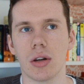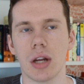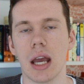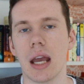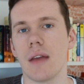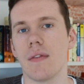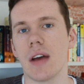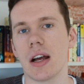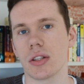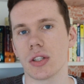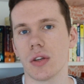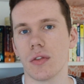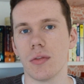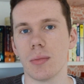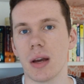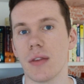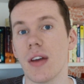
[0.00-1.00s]
I got a
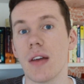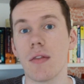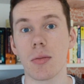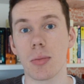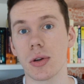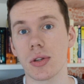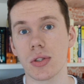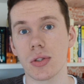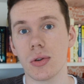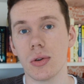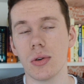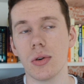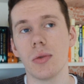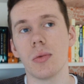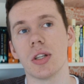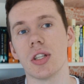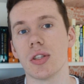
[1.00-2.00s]
voucher for my favorite
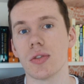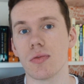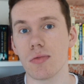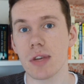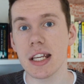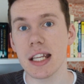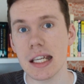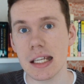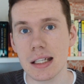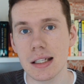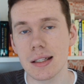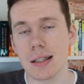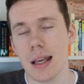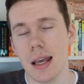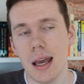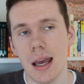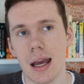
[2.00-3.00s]
bookstore, which is
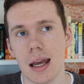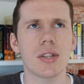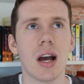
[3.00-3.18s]
Readings.